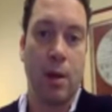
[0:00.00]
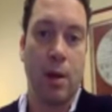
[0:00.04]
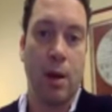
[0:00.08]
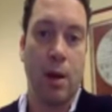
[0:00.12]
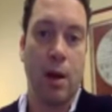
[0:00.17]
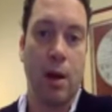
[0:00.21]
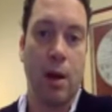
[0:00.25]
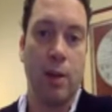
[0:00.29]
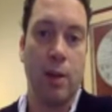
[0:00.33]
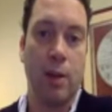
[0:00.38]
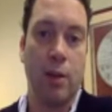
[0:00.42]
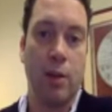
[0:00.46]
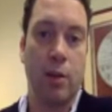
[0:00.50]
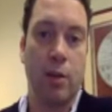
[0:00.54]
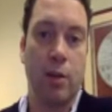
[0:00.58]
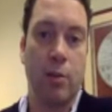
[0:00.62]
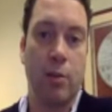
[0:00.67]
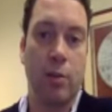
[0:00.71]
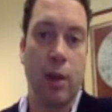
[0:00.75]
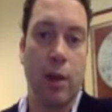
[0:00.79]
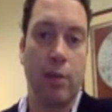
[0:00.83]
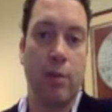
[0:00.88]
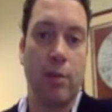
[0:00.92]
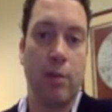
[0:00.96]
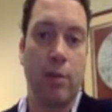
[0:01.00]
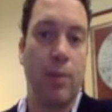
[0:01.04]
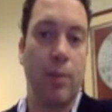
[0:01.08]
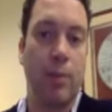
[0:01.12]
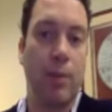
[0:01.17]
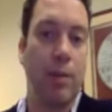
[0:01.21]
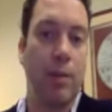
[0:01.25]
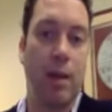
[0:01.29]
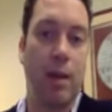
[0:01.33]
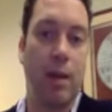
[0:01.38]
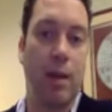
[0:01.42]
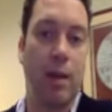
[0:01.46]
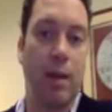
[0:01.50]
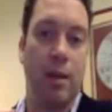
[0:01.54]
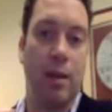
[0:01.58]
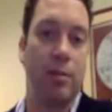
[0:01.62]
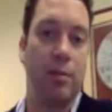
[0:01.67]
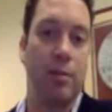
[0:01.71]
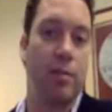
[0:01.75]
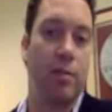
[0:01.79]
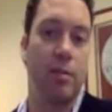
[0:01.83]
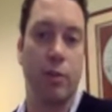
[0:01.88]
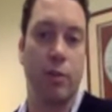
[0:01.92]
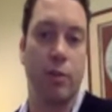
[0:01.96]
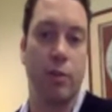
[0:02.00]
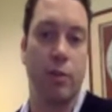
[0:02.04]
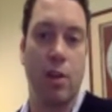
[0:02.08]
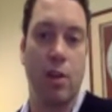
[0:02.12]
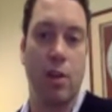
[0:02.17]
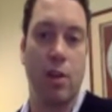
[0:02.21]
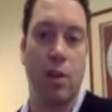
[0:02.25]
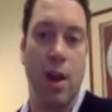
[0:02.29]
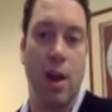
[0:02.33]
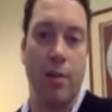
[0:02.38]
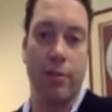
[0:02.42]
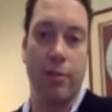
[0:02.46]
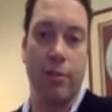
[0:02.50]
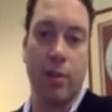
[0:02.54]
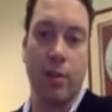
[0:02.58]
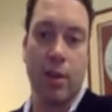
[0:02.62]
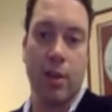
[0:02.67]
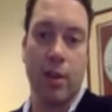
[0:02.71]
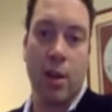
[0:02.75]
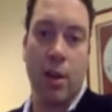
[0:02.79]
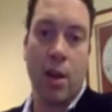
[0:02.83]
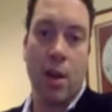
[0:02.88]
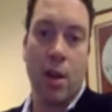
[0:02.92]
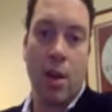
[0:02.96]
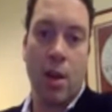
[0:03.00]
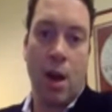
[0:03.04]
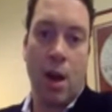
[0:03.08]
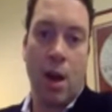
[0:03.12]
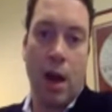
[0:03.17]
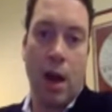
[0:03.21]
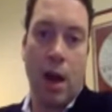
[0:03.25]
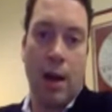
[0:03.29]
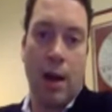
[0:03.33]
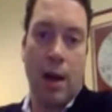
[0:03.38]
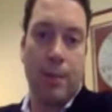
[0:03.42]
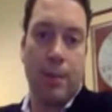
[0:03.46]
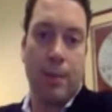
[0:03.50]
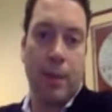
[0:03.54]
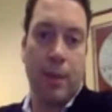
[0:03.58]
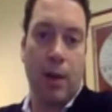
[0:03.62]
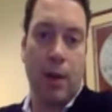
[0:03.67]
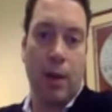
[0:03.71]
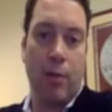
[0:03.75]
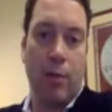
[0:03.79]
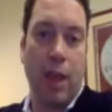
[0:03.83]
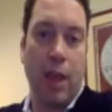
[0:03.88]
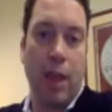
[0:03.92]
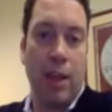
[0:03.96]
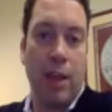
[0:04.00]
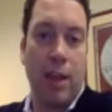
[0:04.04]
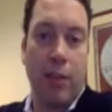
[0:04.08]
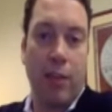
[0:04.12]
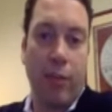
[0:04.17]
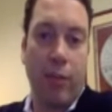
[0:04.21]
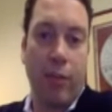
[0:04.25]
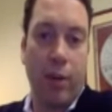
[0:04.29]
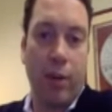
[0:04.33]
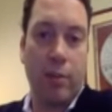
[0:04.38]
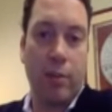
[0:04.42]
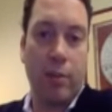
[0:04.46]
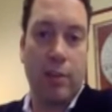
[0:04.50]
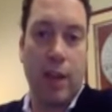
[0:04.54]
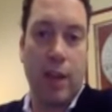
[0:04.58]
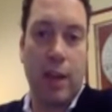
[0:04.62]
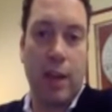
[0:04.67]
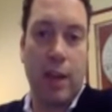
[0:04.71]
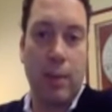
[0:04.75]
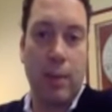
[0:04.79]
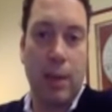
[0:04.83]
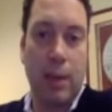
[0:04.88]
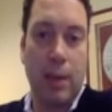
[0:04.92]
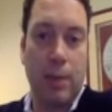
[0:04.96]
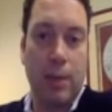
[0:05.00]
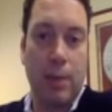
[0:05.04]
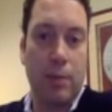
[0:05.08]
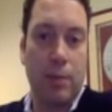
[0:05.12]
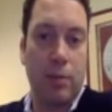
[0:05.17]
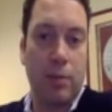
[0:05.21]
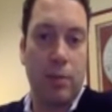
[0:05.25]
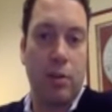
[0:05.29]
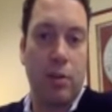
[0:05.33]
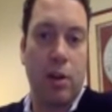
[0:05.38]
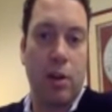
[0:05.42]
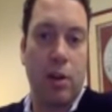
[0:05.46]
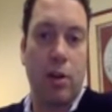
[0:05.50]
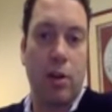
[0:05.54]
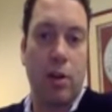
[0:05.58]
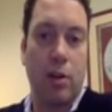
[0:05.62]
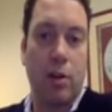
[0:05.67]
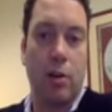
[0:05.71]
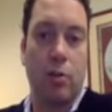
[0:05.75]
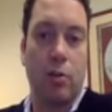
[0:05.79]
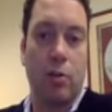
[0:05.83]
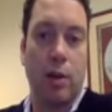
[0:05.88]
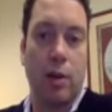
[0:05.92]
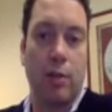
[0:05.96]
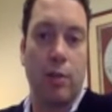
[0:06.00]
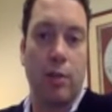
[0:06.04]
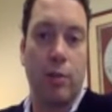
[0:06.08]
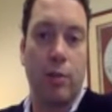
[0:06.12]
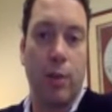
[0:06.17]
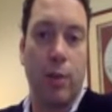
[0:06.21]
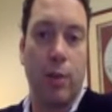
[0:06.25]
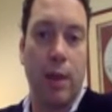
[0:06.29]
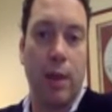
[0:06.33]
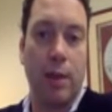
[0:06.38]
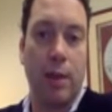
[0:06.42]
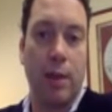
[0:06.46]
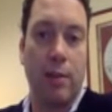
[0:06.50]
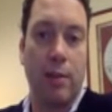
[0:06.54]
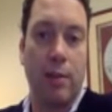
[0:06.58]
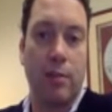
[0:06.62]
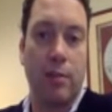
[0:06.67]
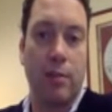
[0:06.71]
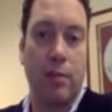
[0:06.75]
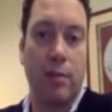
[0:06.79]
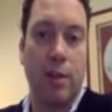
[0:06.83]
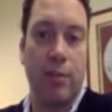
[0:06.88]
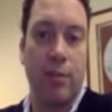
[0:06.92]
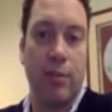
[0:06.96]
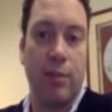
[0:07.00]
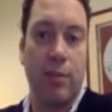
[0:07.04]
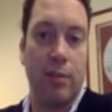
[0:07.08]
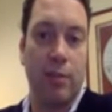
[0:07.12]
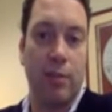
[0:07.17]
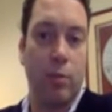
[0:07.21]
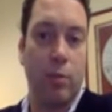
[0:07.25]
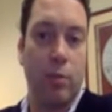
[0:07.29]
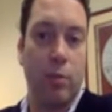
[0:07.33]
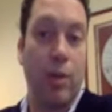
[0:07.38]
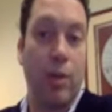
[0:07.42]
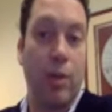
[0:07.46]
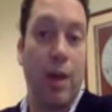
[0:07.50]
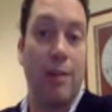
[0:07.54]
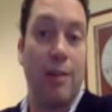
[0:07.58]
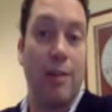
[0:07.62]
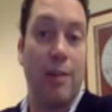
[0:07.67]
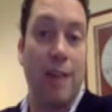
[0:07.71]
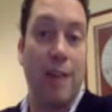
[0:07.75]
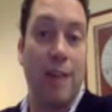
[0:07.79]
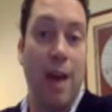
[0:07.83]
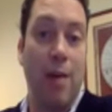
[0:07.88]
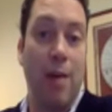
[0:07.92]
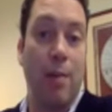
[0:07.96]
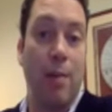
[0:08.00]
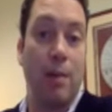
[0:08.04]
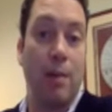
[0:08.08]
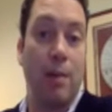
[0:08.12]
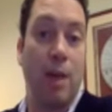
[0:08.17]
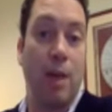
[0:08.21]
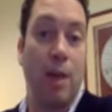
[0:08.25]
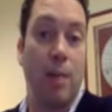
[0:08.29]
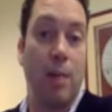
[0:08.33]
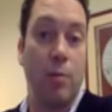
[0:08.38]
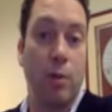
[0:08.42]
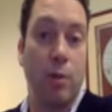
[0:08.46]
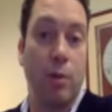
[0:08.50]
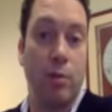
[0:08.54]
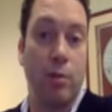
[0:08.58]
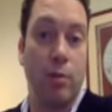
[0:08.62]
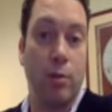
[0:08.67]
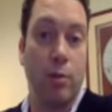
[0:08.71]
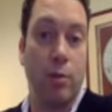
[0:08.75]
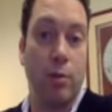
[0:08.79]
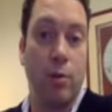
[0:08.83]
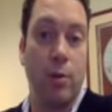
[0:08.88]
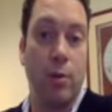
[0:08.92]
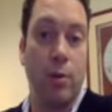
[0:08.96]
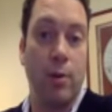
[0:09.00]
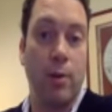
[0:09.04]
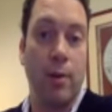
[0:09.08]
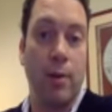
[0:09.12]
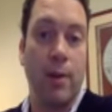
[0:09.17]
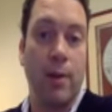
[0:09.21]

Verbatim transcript: Uh, you can write something like this. This is for Tufts. Um, you know, thank you for extending me a position on your transfer wait list. Tufts is without a doubt my top choice school.